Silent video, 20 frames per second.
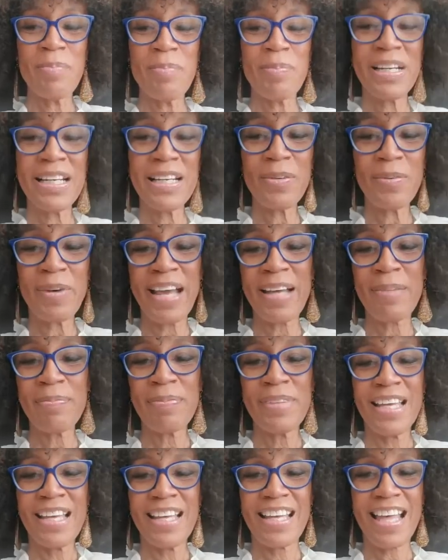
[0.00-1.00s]
But anyway,
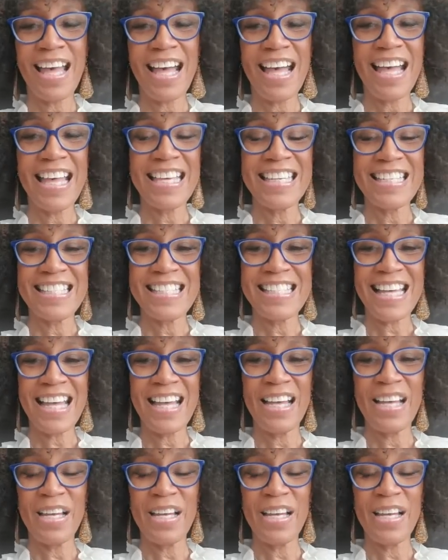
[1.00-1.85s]
guys,